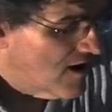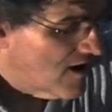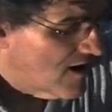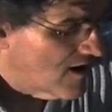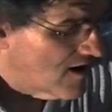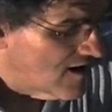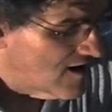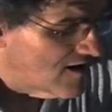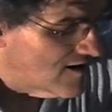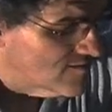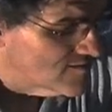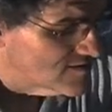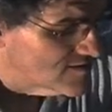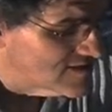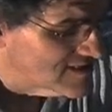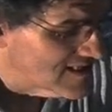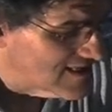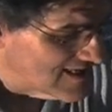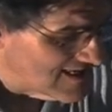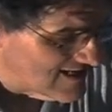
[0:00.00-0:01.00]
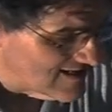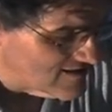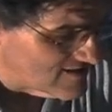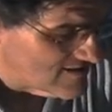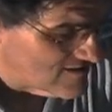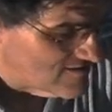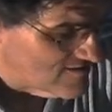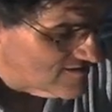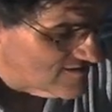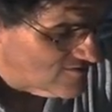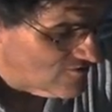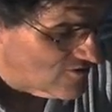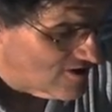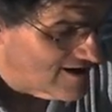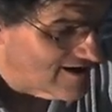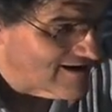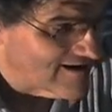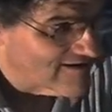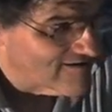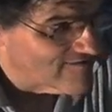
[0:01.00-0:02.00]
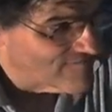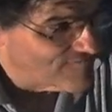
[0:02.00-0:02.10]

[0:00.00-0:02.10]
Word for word: Um, to get the wire